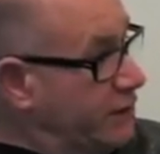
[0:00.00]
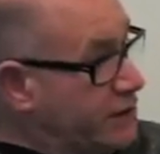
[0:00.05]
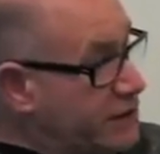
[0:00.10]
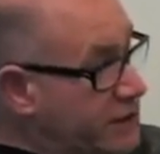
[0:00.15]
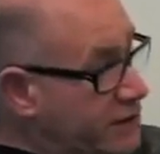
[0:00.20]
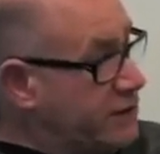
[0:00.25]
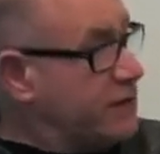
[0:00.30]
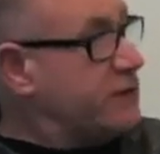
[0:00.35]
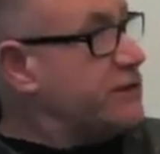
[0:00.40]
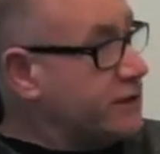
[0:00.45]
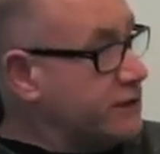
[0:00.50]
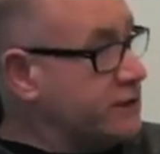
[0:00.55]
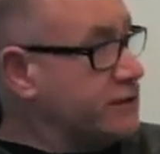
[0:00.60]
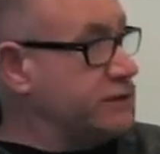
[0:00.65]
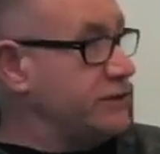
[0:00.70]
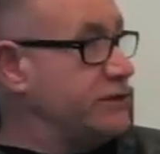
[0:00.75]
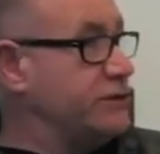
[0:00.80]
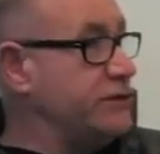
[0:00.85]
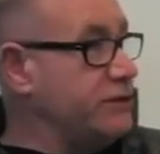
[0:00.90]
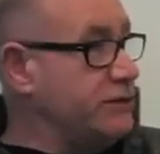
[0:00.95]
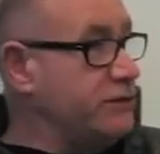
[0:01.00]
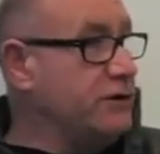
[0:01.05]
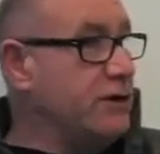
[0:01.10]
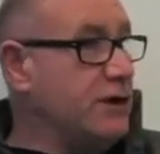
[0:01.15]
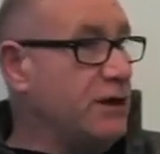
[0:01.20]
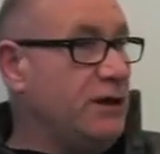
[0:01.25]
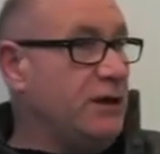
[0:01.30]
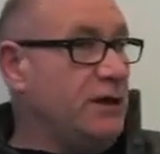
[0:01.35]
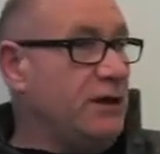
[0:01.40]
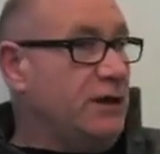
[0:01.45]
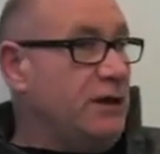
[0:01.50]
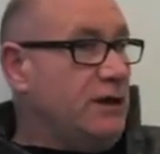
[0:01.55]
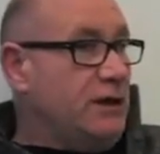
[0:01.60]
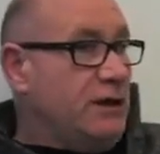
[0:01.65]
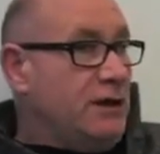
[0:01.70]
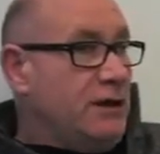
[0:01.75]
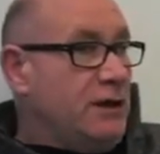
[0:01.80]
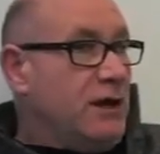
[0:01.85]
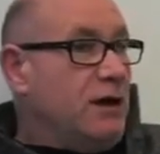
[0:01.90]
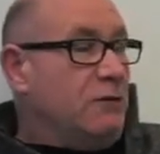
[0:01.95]
an easy thing to do.
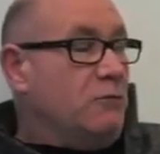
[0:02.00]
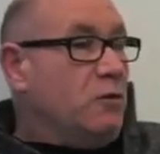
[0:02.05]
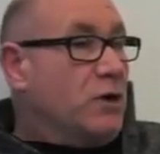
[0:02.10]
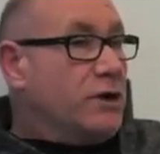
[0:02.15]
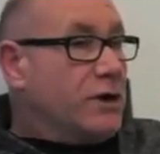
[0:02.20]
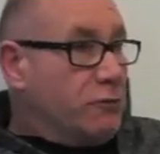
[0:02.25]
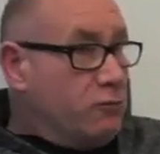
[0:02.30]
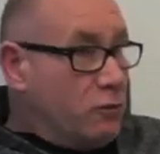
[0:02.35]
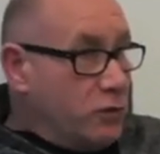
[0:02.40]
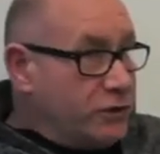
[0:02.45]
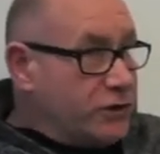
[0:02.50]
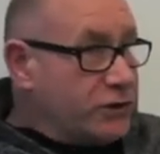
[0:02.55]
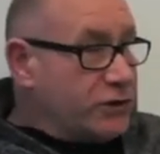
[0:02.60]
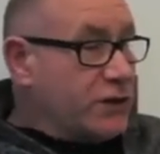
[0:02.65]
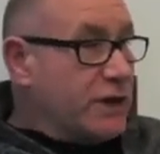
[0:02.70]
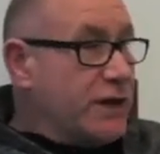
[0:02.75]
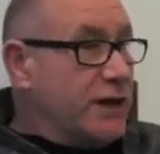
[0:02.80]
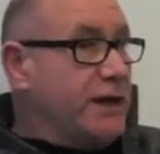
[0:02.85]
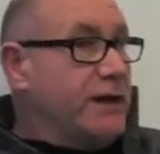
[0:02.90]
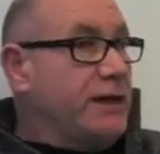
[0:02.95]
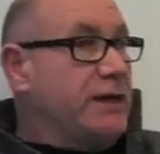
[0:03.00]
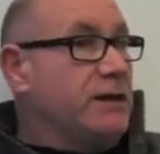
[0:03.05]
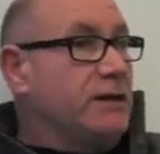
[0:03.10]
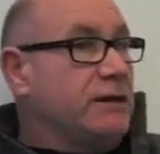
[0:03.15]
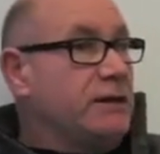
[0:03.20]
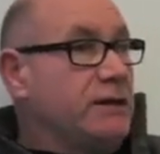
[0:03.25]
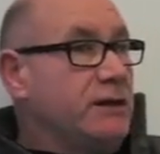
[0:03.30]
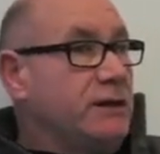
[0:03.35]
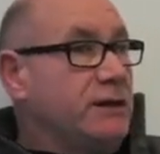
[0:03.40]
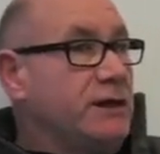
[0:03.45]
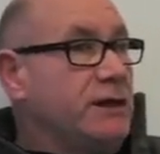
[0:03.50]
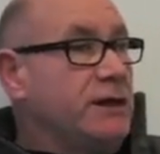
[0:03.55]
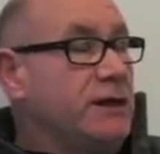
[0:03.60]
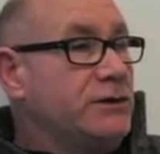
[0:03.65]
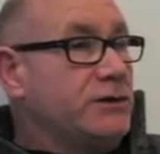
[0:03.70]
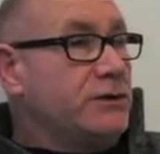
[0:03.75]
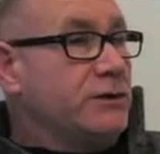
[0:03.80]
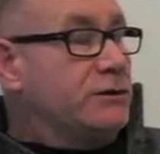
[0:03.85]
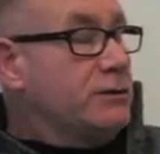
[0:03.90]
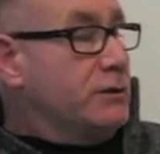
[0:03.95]
What I would say
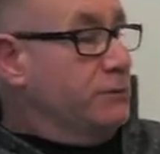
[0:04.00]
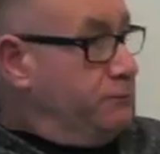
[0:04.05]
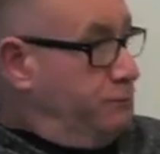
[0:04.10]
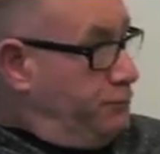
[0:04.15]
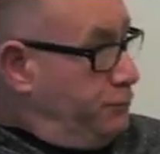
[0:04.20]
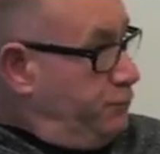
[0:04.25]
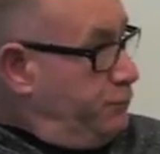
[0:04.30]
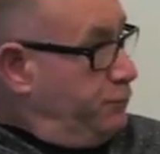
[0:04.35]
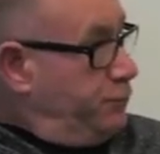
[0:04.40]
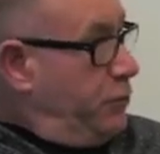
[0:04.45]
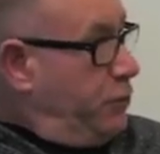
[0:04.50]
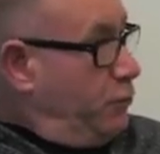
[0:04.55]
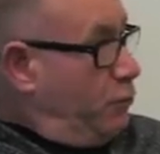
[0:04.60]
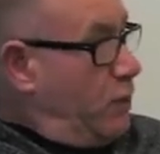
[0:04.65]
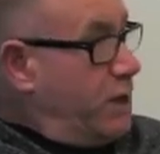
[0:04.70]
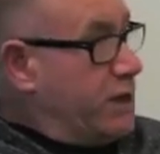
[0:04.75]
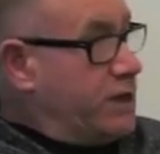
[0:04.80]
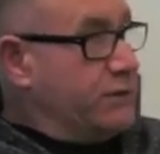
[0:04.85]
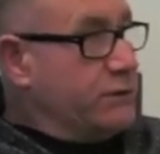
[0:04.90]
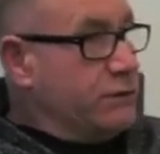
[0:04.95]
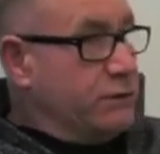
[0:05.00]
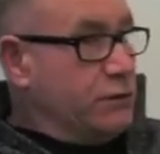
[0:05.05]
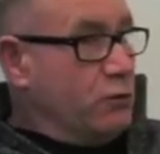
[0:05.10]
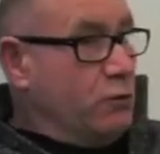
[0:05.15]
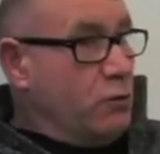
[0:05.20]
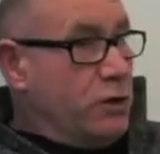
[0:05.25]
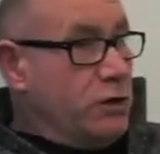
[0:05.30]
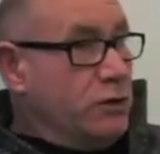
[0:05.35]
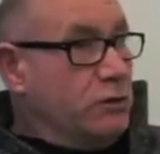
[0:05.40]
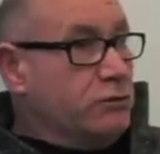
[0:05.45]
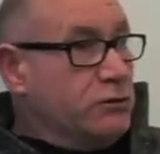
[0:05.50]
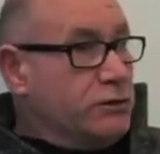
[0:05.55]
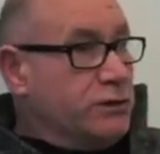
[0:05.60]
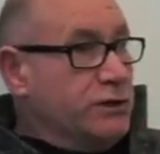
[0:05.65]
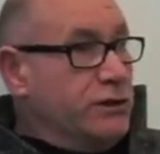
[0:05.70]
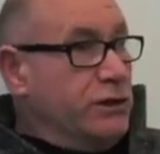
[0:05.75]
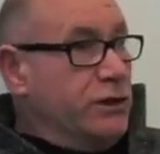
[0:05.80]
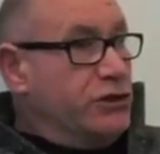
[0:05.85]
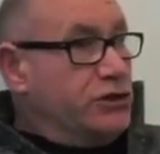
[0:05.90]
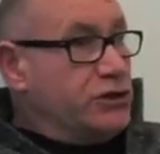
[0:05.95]
is the way that the world
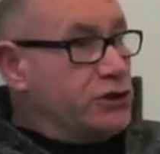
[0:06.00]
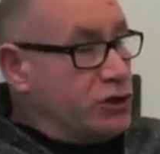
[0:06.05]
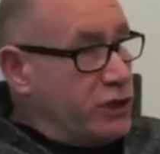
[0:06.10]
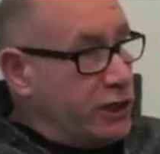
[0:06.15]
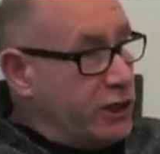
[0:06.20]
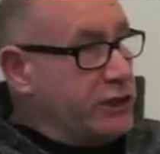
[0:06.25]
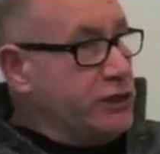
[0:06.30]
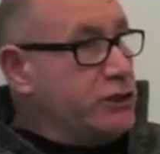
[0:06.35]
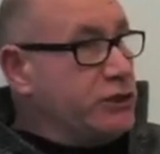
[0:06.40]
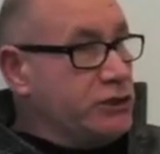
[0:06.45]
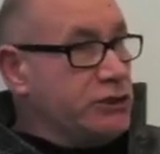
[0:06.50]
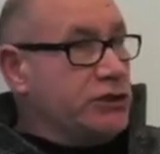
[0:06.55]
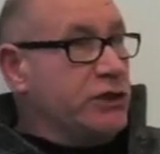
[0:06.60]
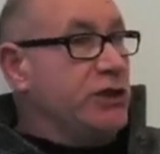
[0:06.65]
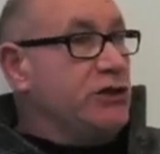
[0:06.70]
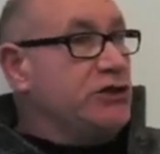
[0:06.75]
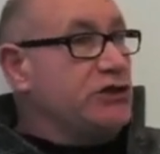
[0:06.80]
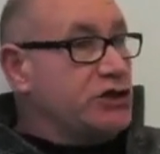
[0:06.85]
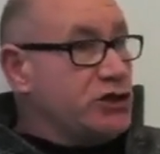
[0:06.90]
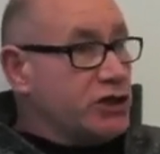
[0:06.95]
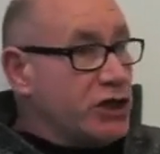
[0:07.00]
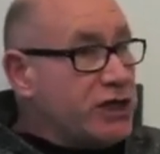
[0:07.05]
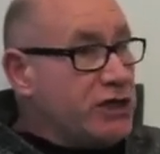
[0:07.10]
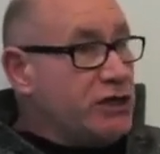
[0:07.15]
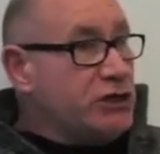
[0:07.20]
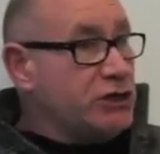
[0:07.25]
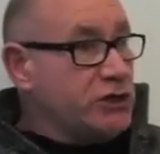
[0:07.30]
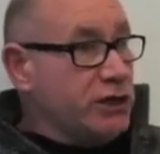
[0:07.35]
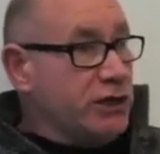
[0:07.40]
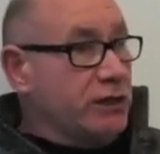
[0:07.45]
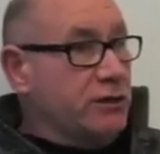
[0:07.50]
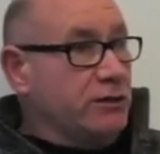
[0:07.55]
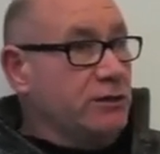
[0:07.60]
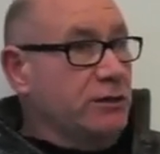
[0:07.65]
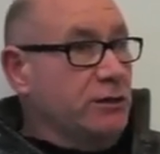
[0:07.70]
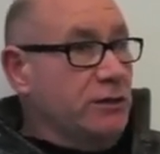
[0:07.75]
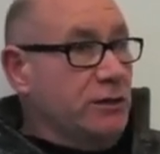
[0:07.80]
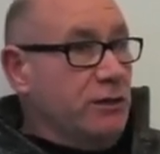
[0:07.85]
has changed is changing.